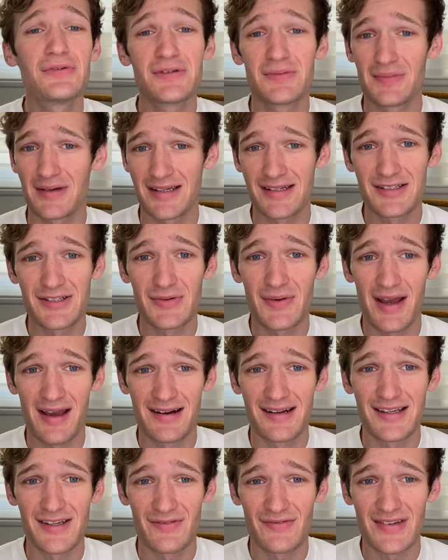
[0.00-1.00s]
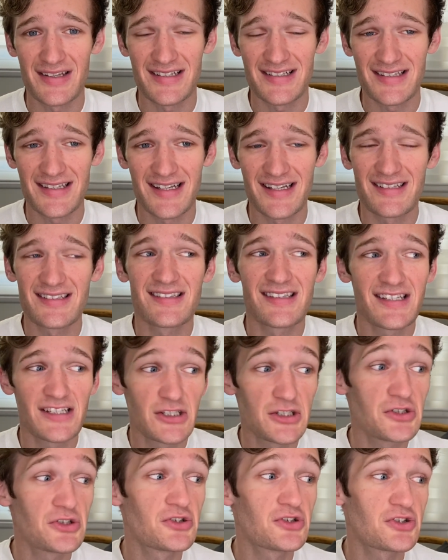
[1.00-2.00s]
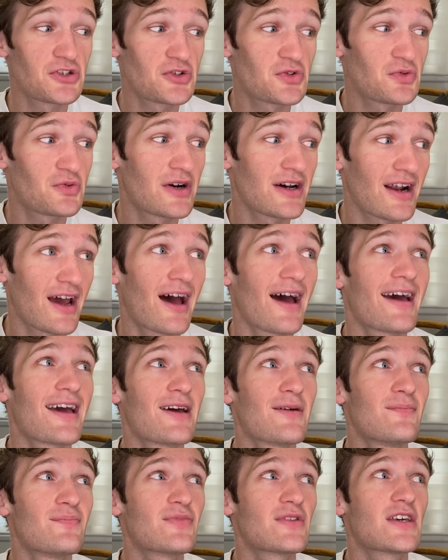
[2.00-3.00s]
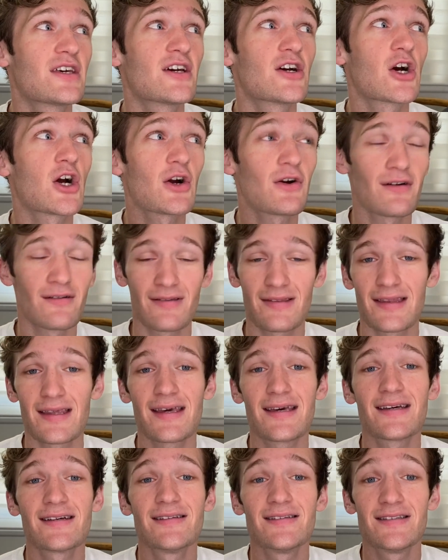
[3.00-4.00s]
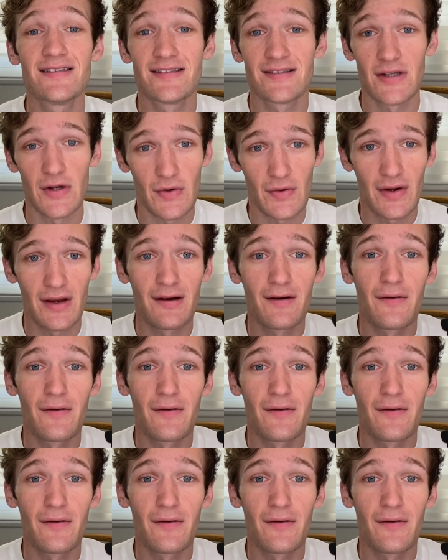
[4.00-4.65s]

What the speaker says: me to any of these things. This is just what I am currently considering